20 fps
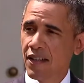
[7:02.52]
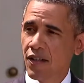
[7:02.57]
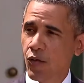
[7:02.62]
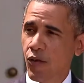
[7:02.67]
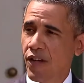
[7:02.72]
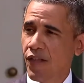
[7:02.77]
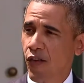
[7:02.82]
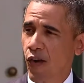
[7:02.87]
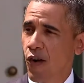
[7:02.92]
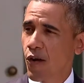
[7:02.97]

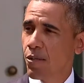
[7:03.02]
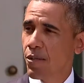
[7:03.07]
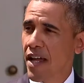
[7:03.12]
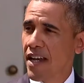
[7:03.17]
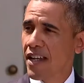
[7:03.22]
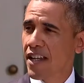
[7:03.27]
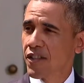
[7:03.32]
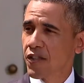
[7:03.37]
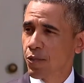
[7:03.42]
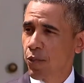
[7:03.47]
we've heard
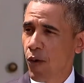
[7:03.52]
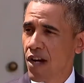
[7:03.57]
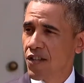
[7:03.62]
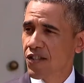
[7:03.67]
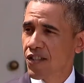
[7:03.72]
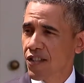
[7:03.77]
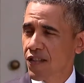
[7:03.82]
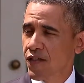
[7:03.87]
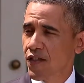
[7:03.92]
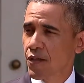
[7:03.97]
many
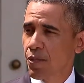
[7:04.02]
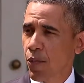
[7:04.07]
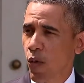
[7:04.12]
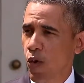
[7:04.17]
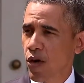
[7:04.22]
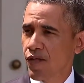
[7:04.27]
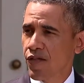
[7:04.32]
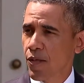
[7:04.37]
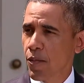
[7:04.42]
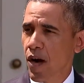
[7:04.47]
expressions of
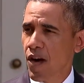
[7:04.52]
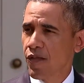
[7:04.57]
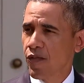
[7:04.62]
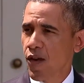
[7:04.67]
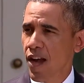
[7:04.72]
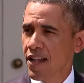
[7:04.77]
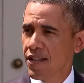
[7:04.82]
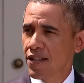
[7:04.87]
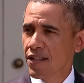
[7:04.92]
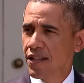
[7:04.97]
support from our
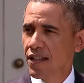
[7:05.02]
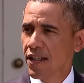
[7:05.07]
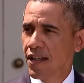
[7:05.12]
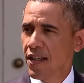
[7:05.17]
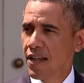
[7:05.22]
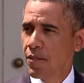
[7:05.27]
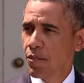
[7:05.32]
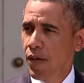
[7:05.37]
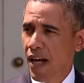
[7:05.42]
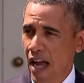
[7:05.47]
friends,
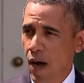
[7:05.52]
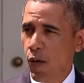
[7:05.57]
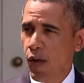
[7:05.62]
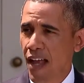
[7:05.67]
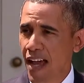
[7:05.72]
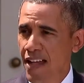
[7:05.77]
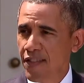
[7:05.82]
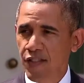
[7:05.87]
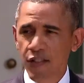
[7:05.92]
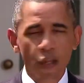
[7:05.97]
but I will
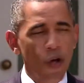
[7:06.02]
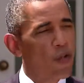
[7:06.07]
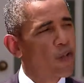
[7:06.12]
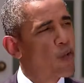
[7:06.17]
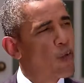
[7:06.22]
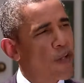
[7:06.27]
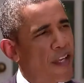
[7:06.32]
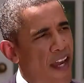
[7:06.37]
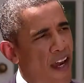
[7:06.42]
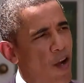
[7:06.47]
ask those
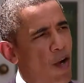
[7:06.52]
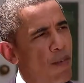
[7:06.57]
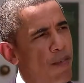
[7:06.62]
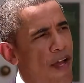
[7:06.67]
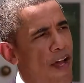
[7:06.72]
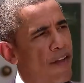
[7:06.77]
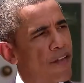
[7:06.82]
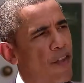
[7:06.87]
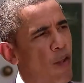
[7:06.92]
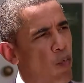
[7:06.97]
who care
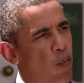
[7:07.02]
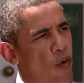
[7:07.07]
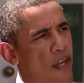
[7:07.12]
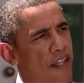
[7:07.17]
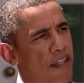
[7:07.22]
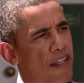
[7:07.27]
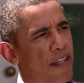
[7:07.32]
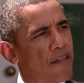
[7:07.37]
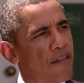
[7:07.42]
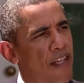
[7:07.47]
about the
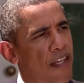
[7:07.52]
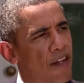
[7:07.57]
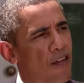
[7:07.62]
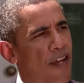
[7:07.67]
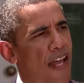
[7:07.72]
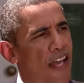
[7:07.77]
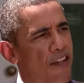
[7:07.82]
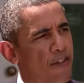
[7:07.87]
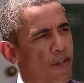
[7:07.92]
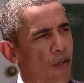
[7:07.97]
writ of the
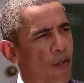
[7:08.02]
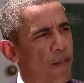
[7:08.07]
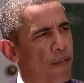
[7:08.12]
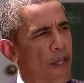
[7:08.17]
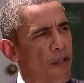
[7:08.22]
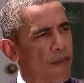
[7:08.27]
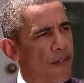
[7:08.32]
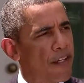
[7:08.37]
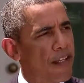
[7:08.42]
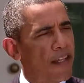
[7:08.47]
international
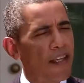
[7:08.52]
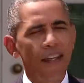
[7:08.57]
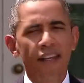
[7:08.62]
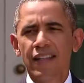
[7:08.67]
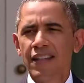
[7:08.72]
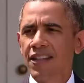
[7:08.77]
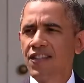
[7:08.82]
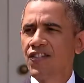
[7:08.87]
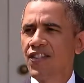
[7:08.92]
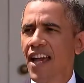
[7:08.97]
community
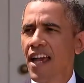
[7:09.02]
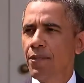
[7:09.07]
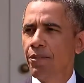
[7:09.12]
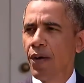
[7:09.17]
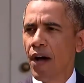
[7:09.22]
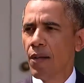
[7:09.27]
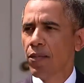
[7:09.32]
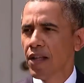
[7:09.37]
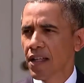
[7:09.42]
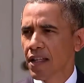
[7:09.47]
to stand
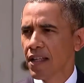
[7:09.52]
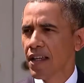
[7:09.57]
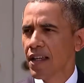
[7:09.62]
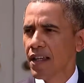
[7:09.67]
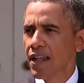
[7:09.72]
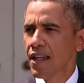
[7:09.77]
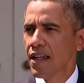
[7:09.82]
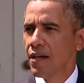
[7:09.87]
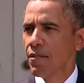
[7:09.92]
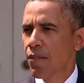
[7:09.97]
publicly
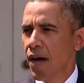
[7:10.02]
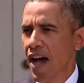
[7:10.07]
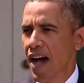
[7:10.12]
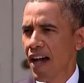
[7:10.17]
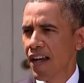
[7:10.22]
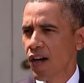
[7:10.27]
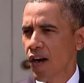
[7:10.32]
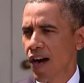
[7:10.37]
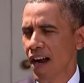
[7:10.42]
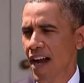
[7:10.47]

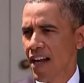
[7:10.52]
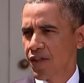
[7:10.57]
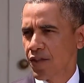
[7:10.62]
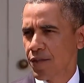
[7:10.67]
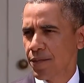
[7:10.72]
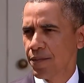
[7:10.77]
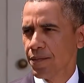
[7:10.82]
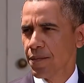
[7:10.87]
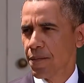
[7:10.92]
behind our action.